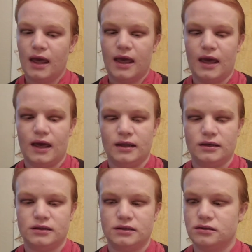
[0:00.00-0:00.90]

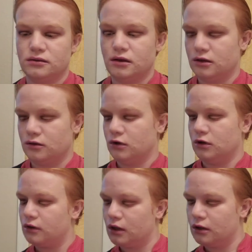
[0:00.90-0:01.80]
And I didn't want
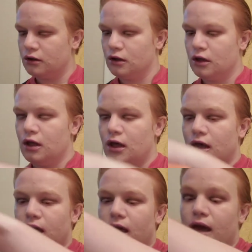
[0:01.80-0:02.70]
to do that.
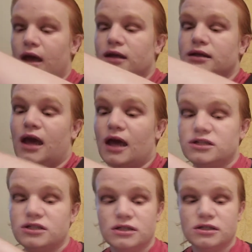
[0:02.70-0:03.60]
And
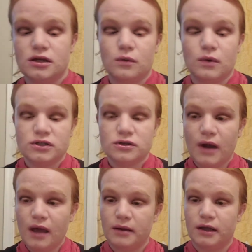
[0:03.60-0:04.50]
catches a winter
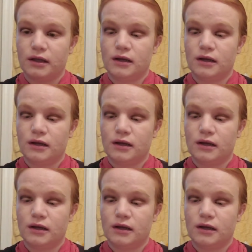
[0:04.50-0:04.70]
rabbit.